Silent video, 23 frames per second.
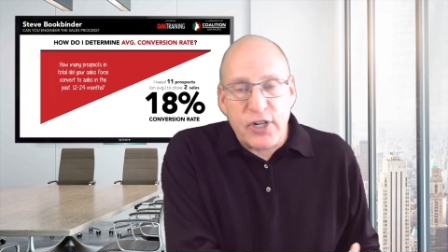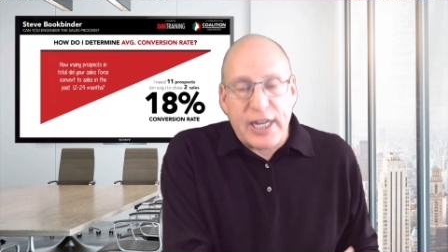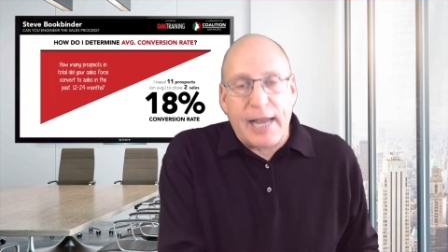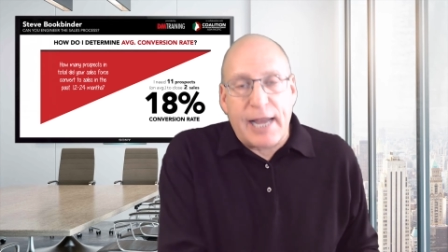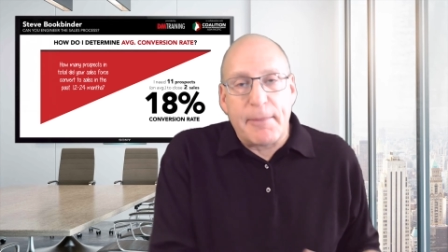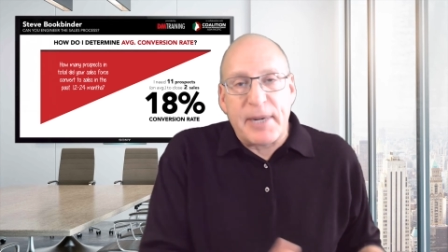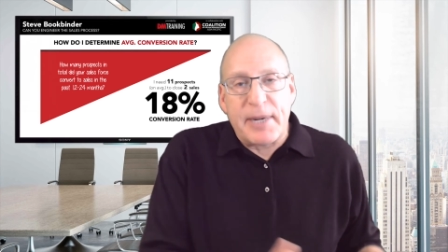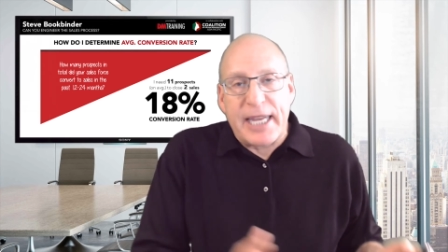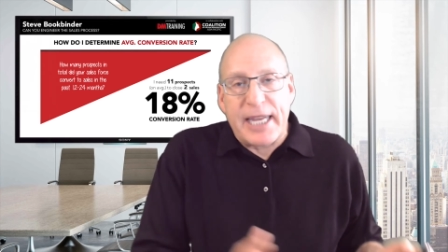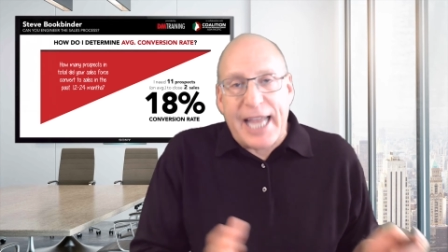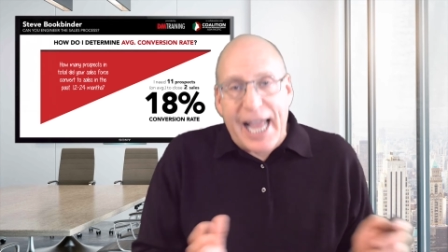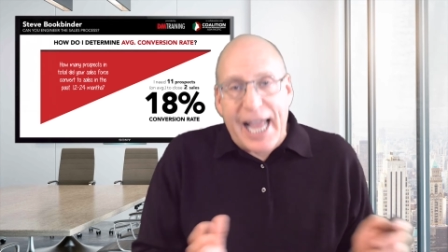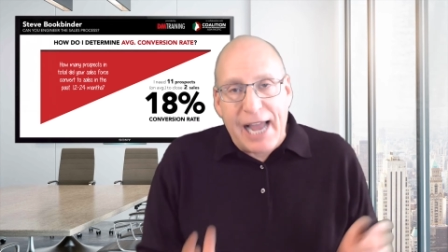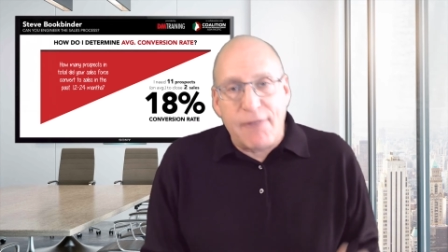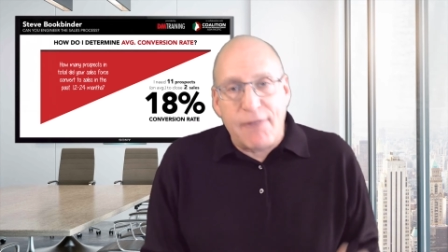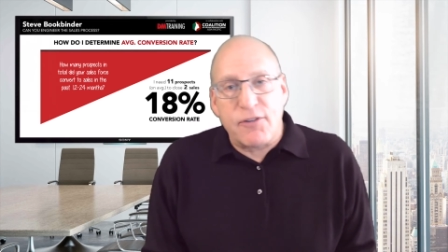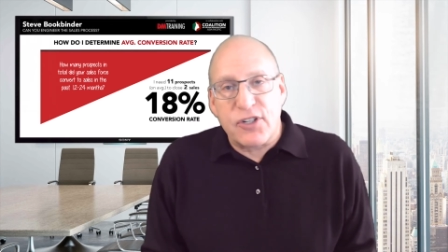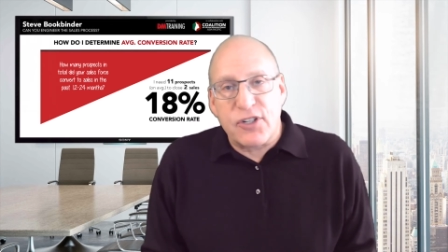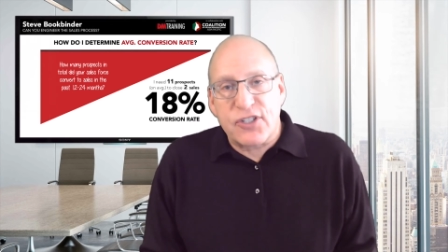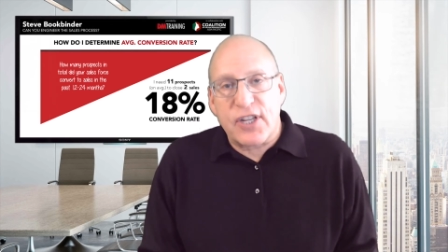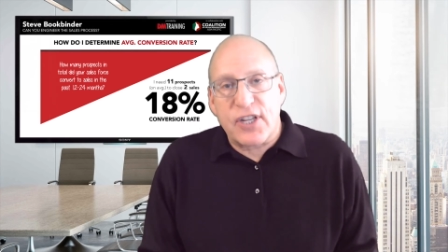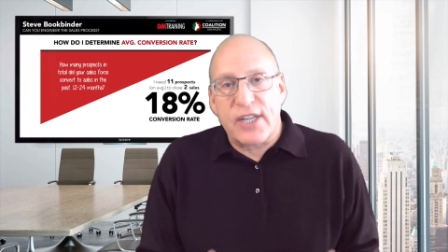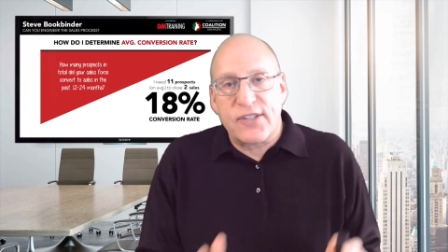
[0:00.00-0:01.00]
how many
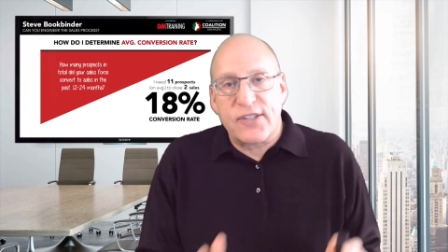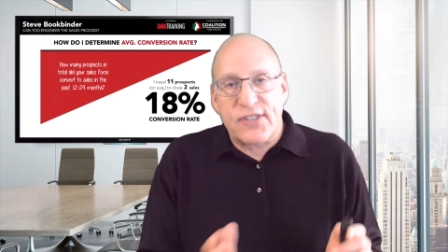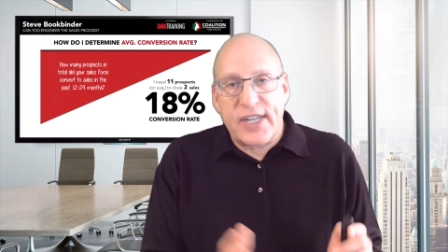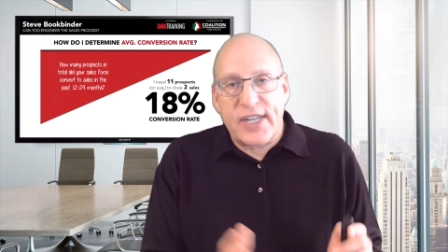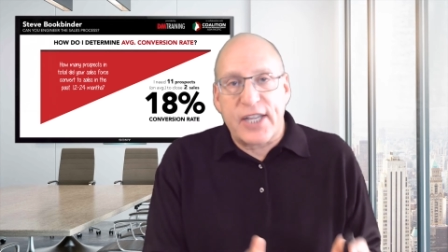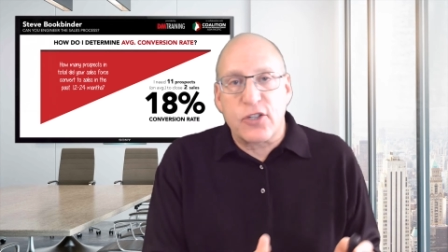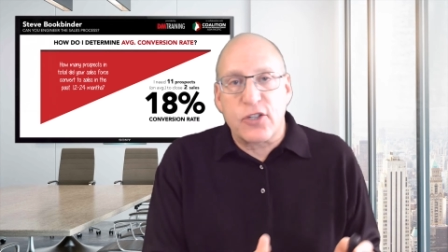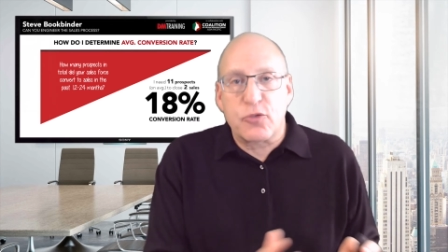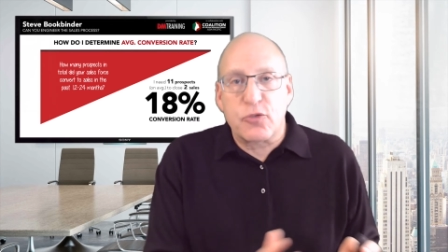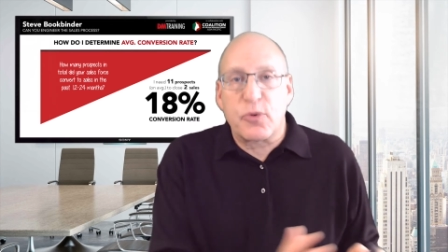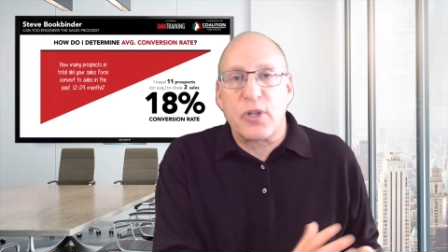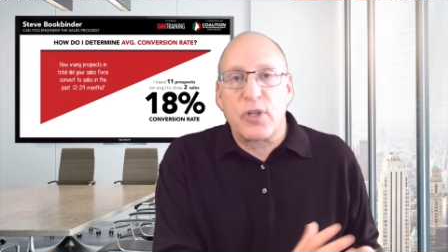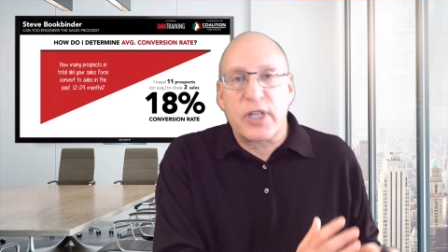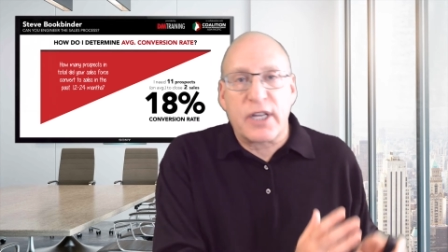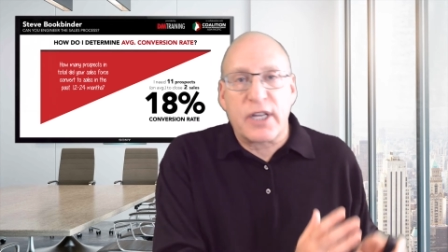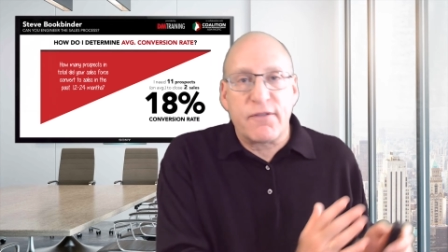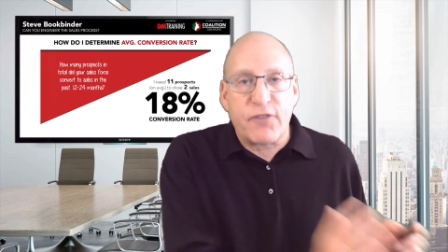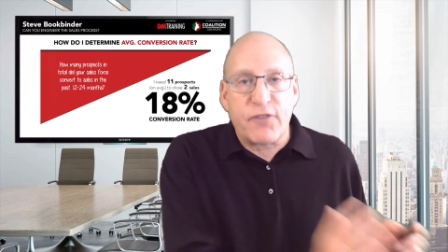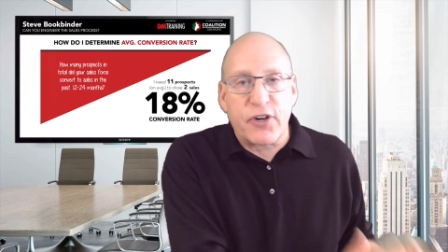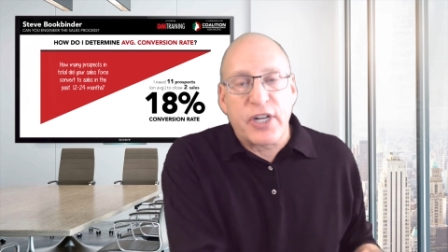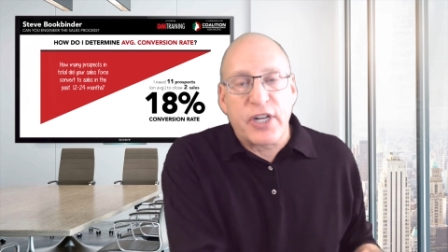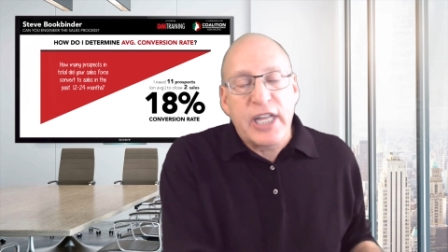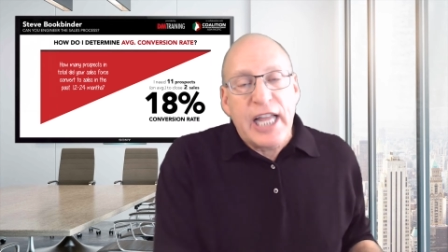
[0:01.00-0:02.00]
average size sales will
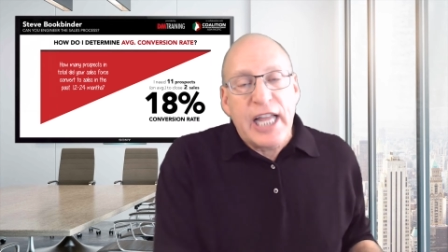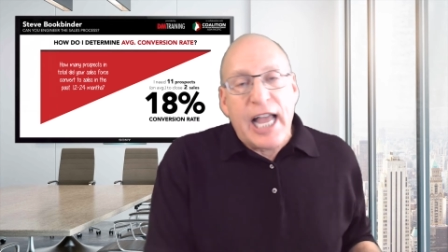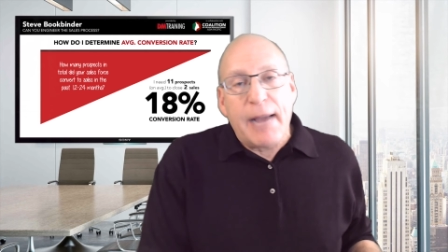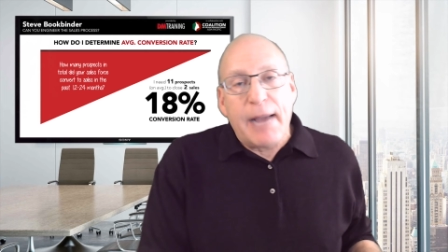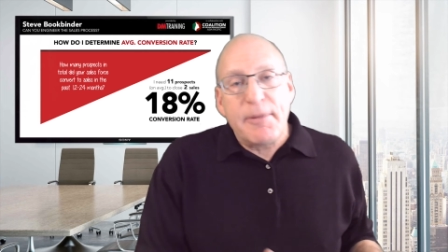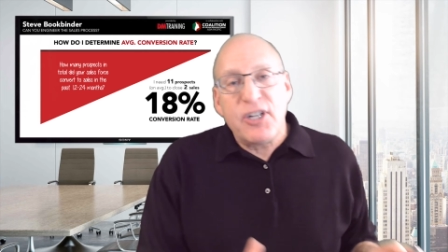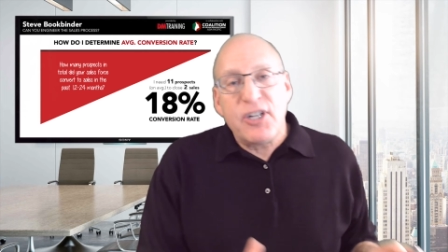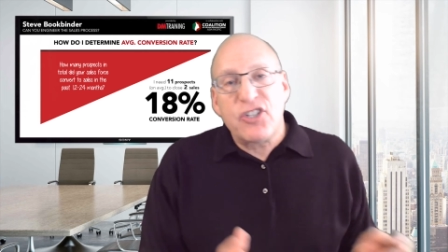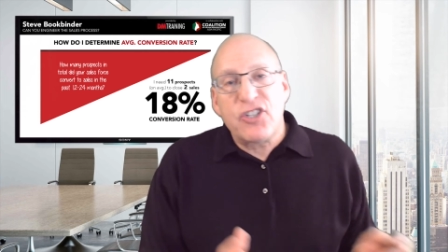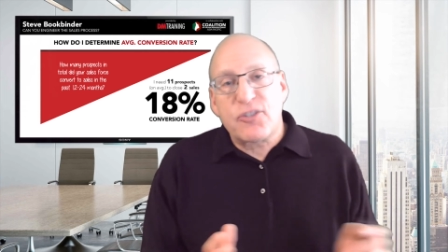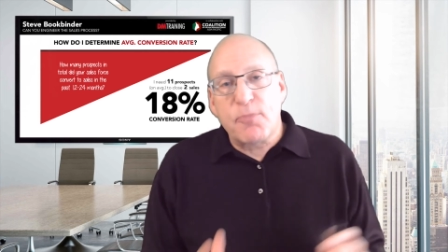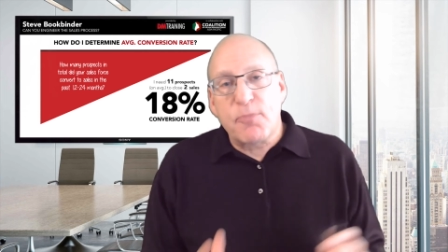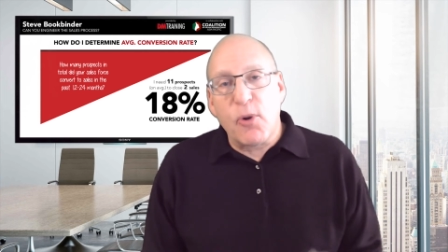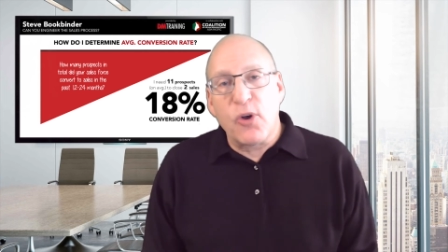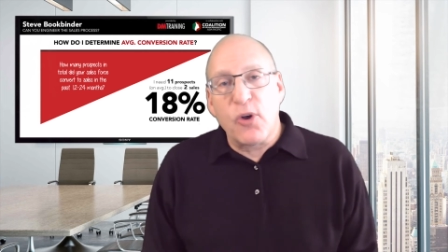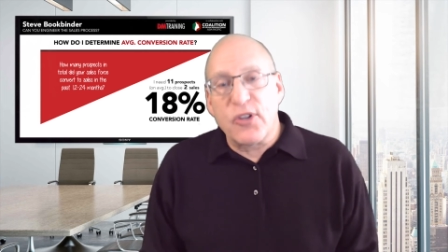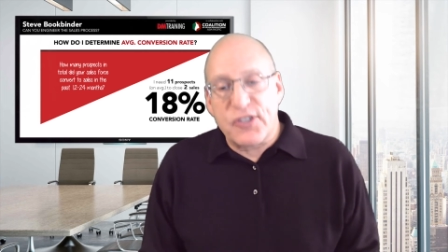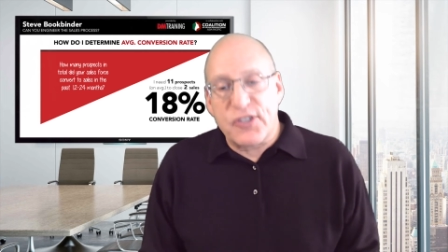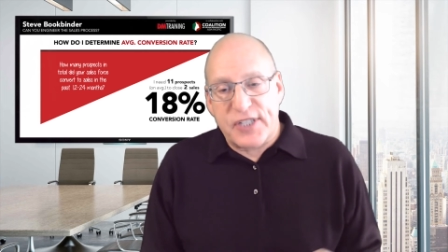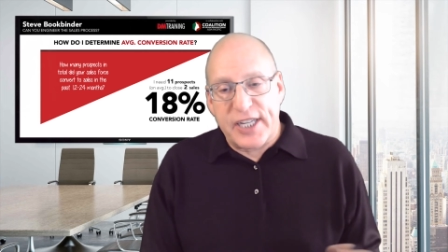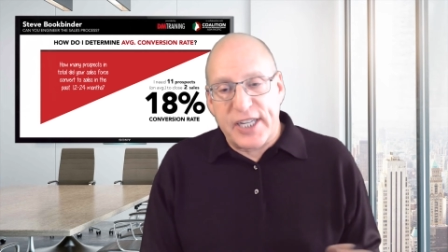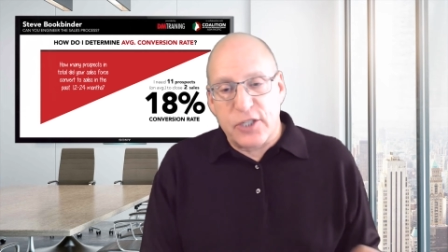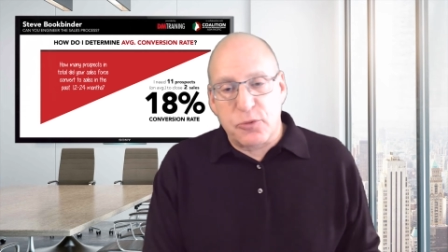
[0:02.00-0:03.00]
convert, how many small
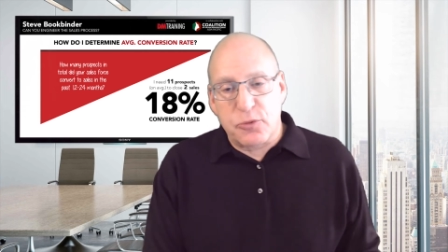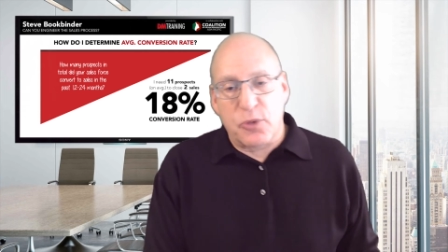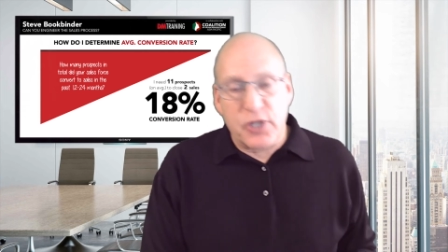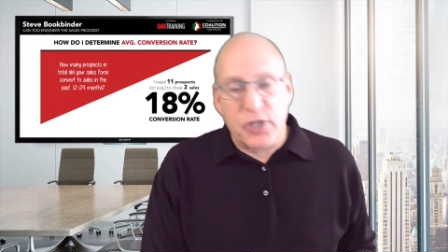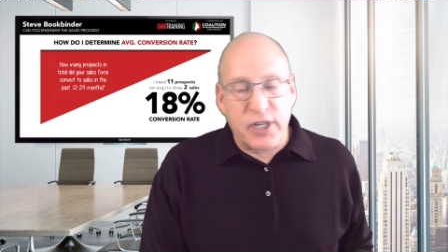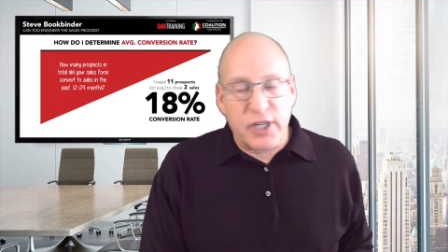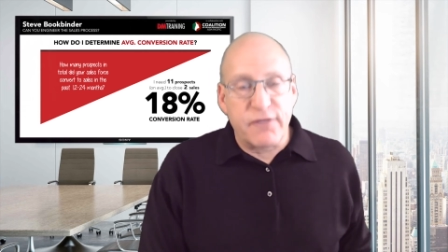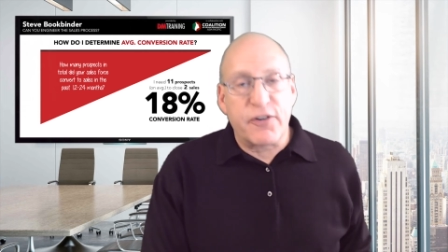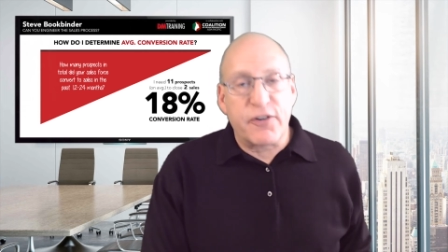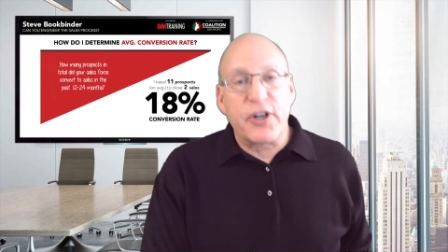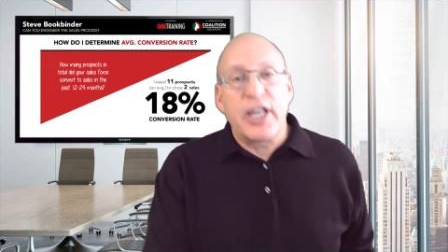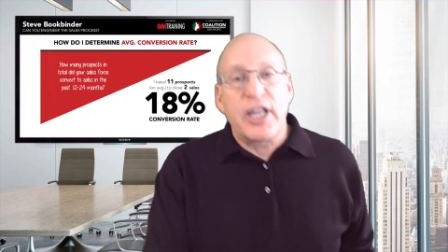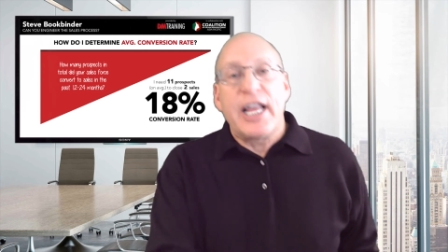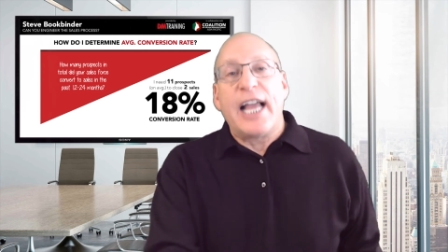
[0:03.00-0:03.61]
sales will convert.